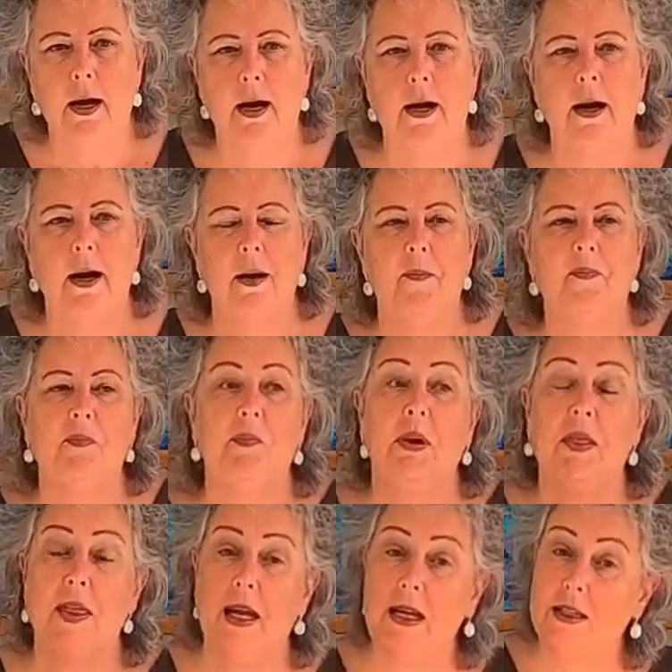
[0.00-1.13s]
But
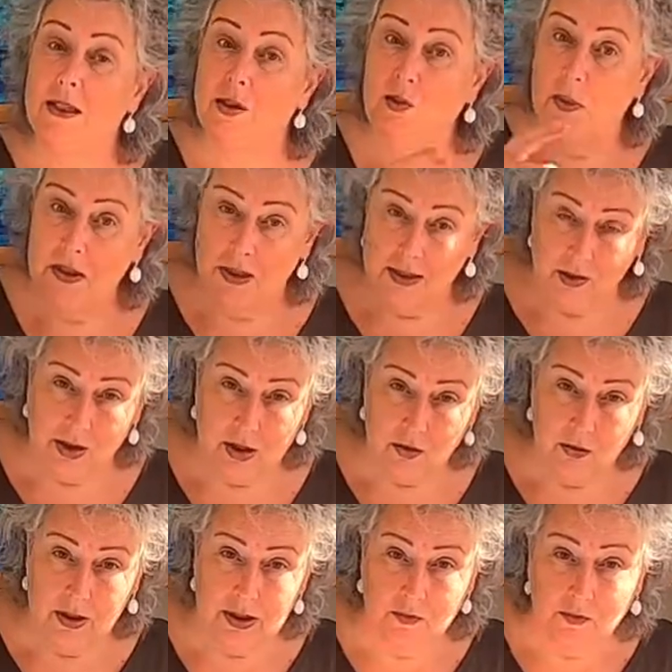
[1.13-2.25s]
then as the 20th
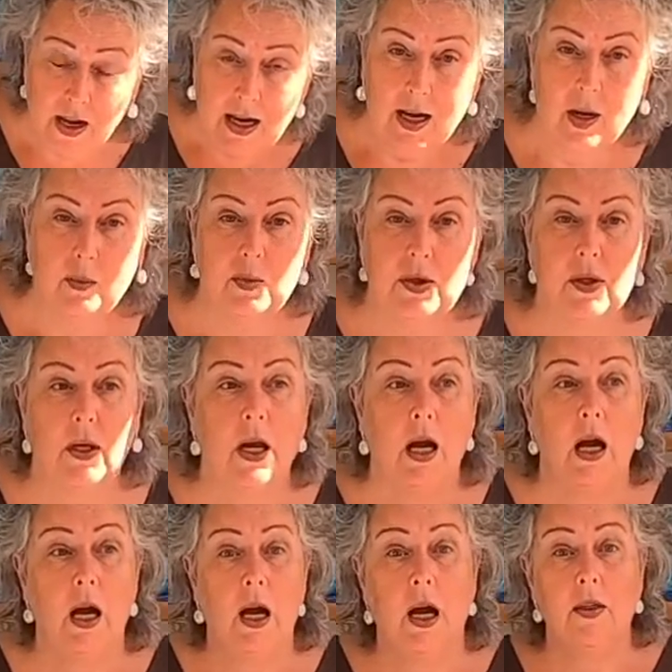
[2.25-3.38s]
century developed,
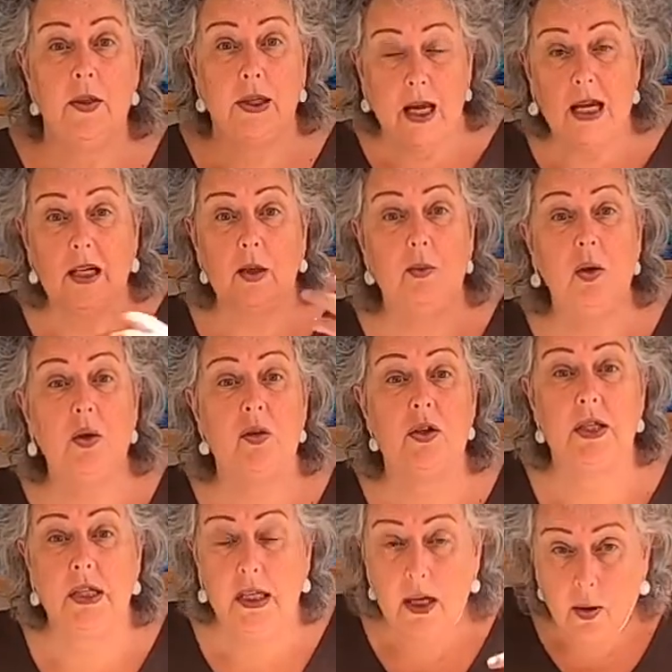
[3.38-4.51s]
the gay
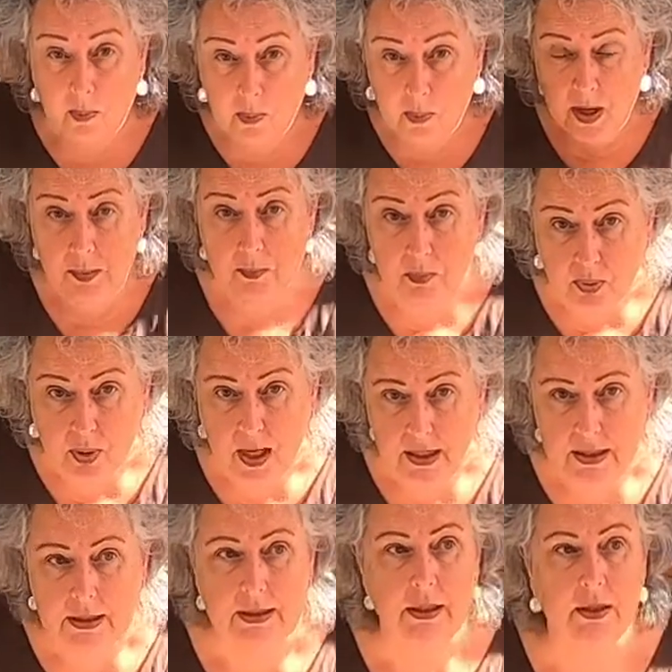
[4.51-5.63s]
community
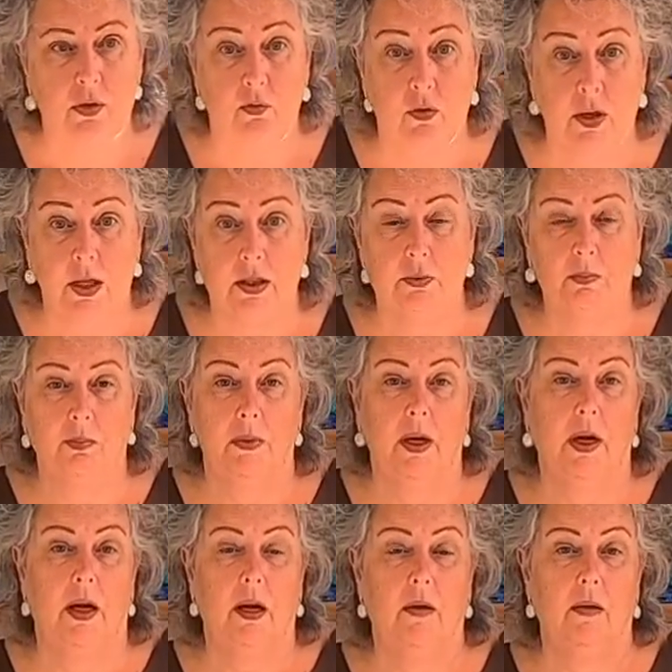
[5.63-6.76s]
embraced this
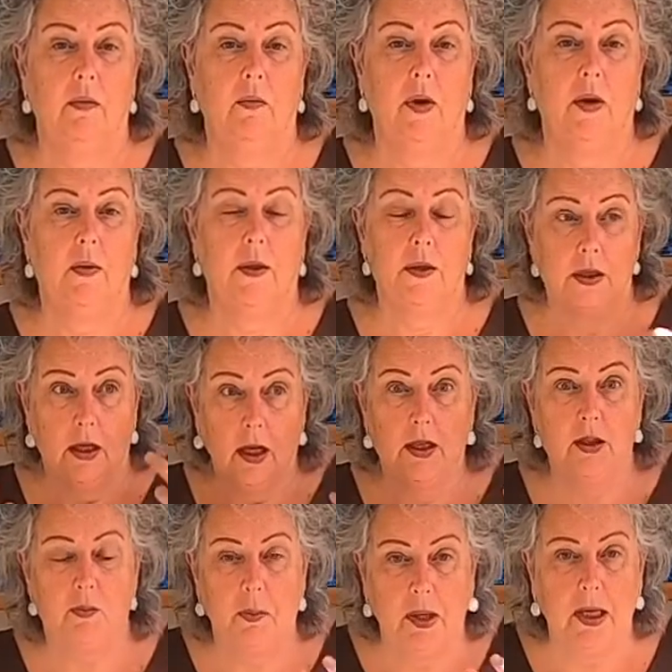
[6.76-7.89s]
this
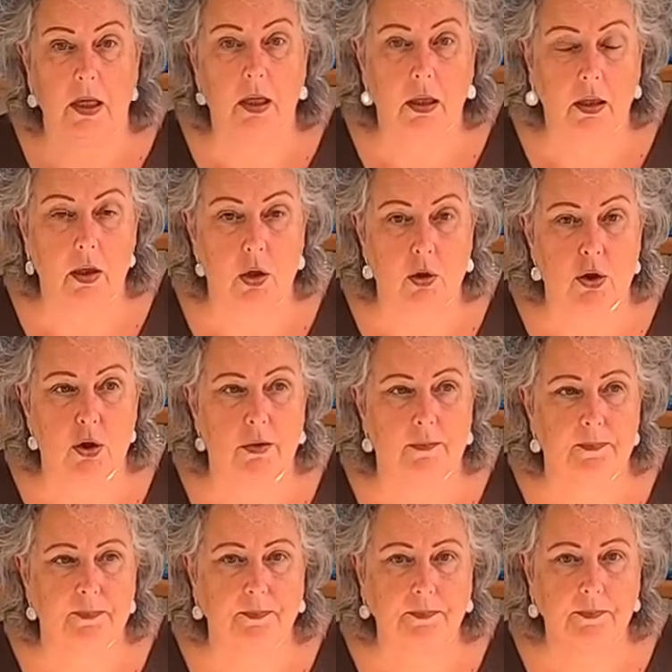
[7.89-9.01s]
light pink
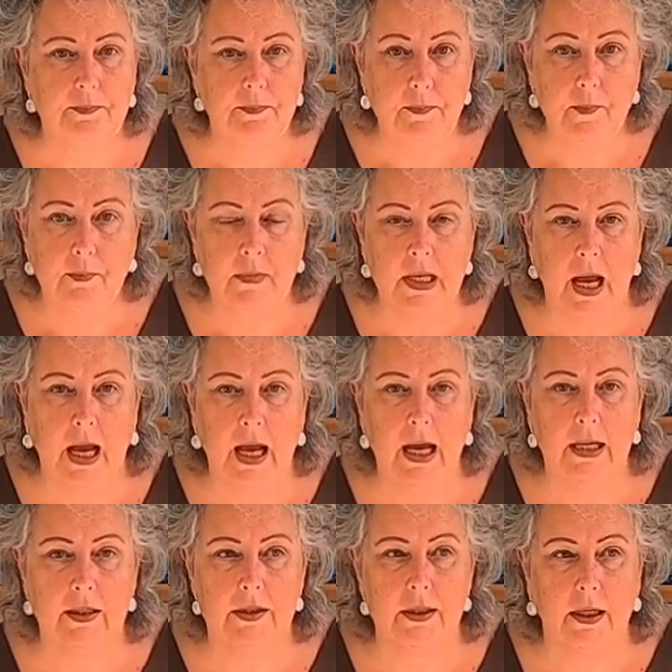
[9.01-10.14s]
notion.
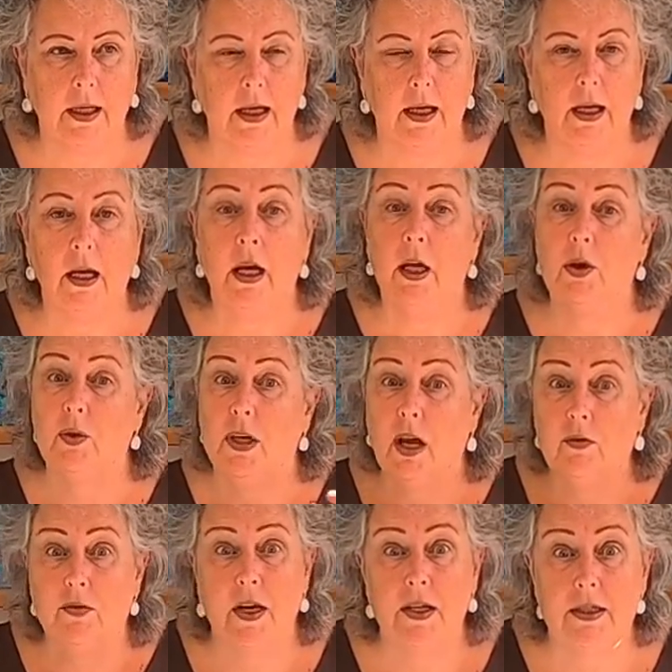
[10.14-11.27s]
And you
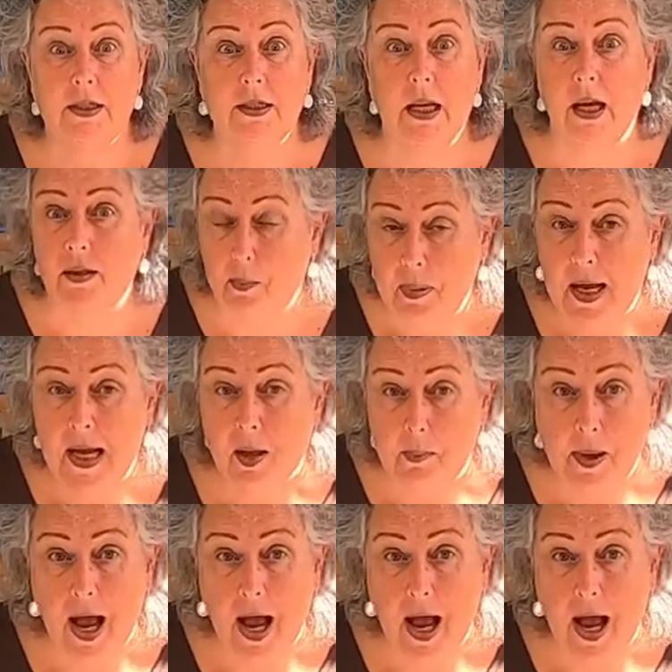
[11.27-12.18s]
get phrases like the pink